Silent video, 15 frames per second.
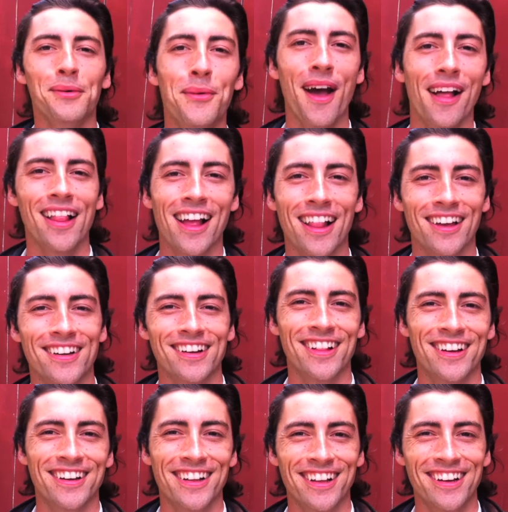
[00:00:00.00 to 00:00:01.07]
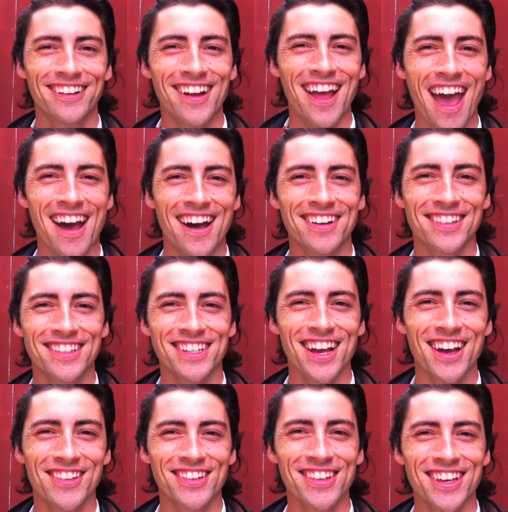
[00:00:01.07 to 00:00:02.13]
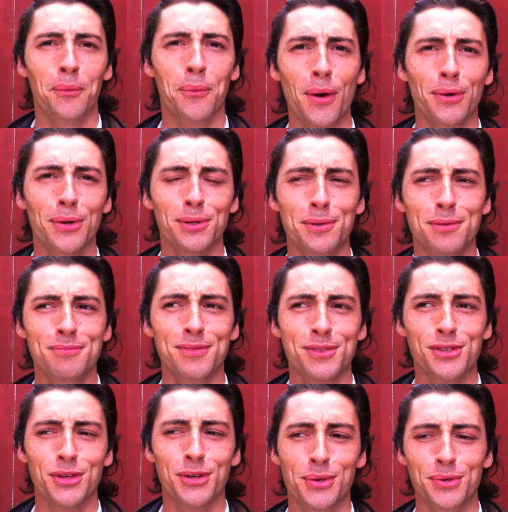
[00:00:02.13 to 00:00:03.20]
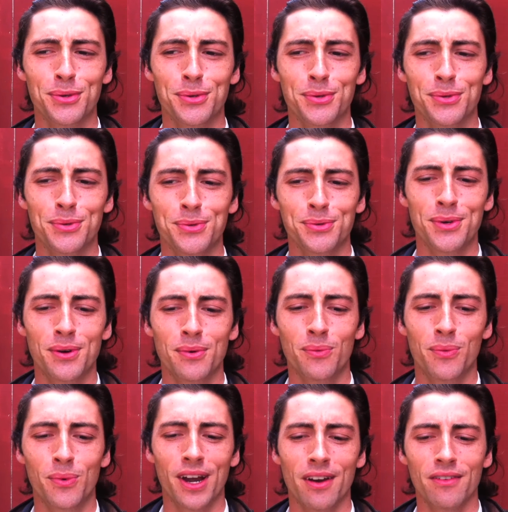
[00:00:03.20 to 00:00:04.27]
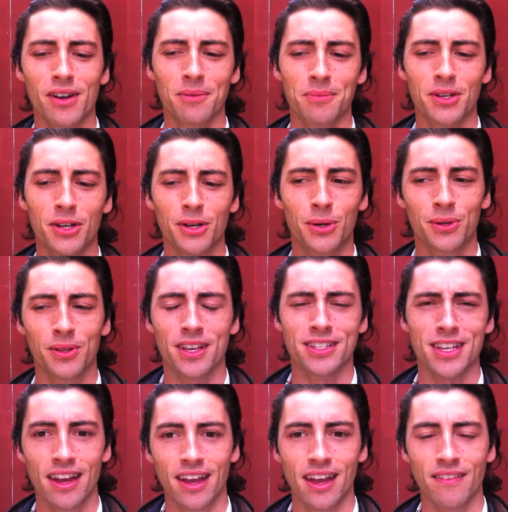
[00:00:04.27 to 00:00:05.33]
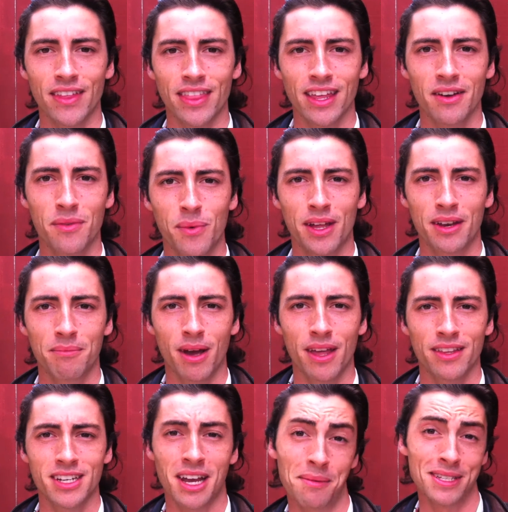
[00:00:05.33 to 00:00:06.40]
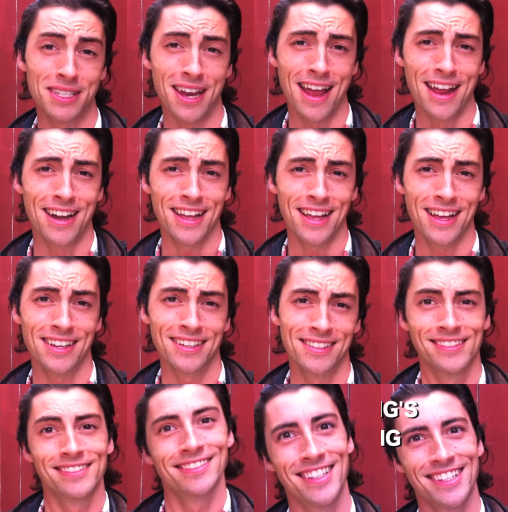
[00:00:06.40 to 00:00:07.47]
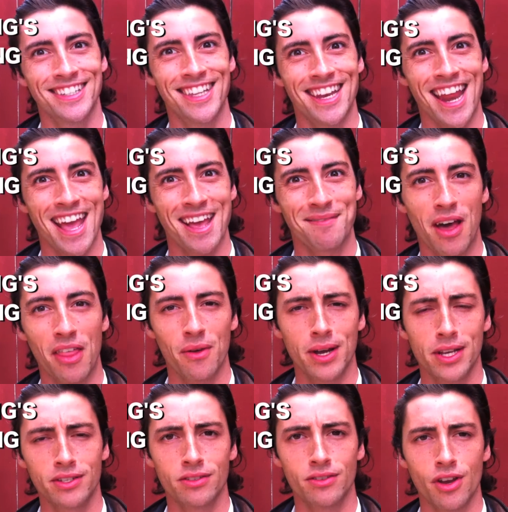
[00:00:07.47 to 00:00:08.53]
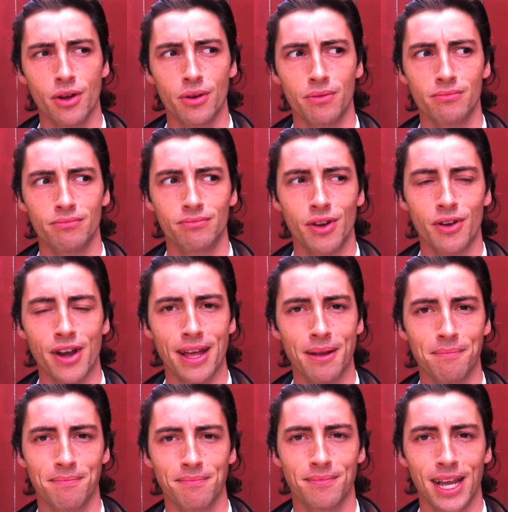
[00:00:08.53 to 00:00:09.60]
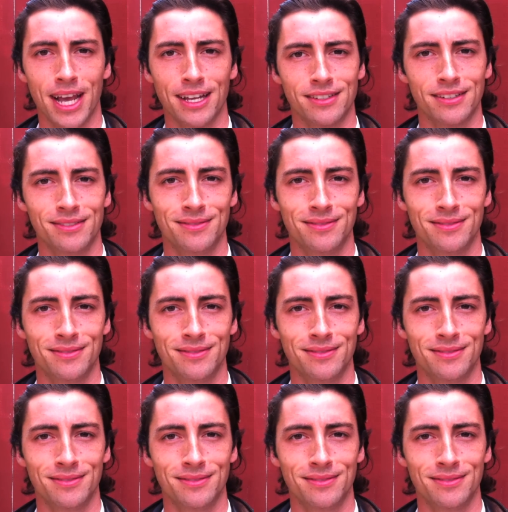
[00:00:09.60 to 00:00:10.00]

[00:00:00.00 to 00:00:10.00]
Well, hello. How's it going? Welcome to whatever I'm going to call this. If I think of one by the time I start editing, this is the name. Otherwise, no name yet.